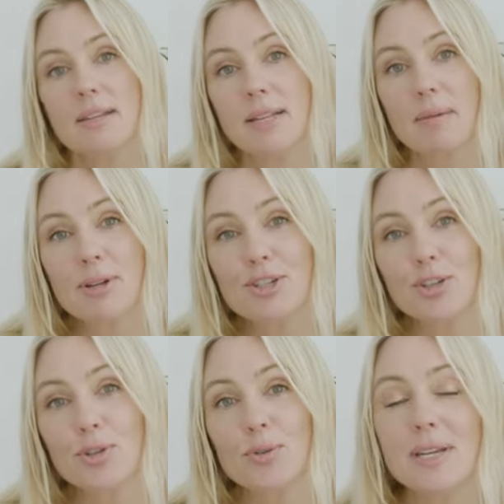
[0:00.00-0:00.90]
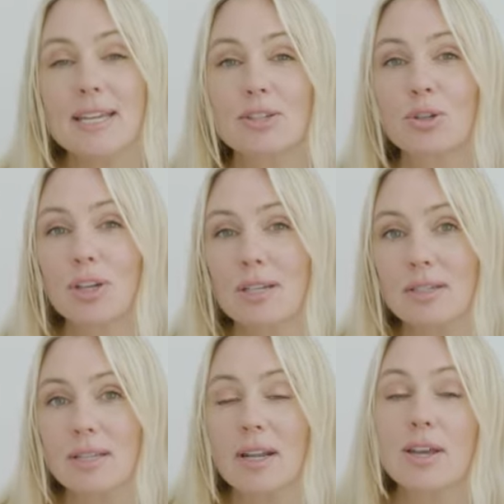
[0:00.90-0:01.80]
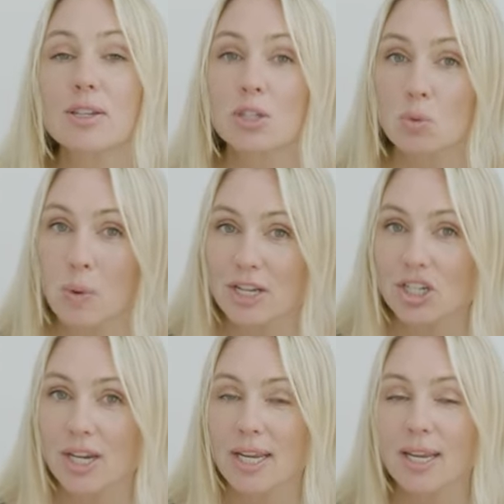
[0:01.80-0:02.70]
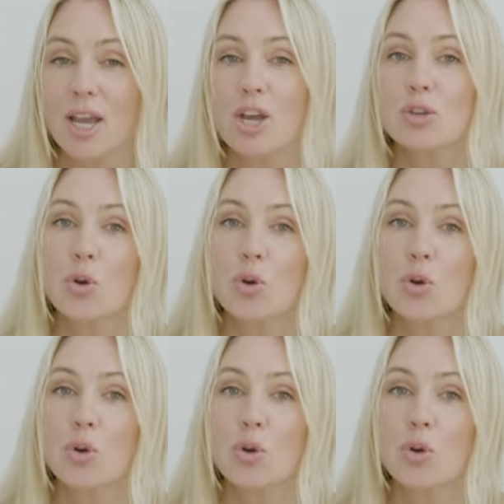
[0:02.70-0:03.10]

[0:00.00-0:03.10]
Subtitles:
Number 2 is to consider switching